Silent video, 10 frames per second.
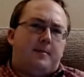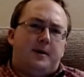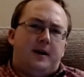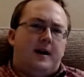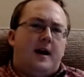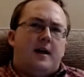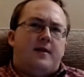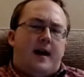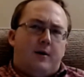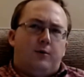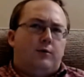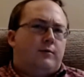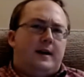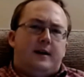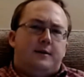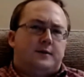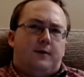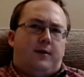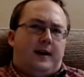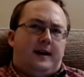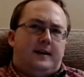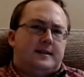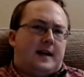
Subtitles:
but they're all really useful things,